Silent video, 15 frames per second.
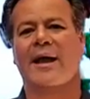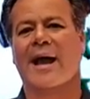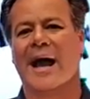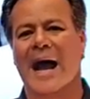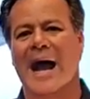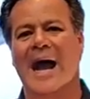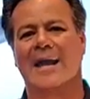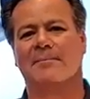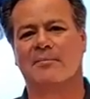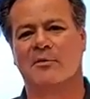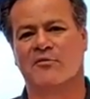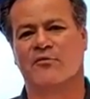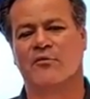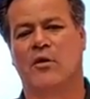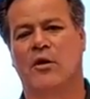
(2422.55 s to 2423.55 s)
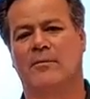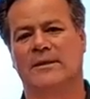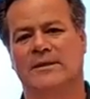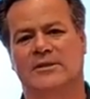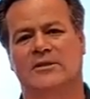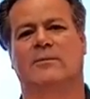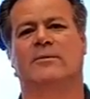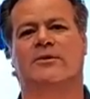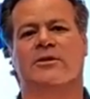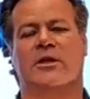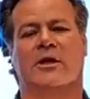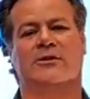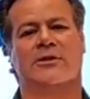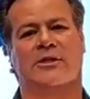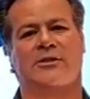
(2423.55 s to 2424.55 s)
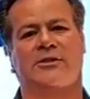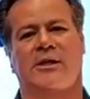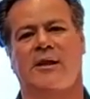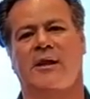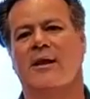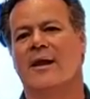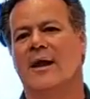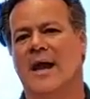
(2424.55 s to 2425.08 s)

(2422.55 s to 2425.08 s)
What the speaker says: high performance turbocharged engine.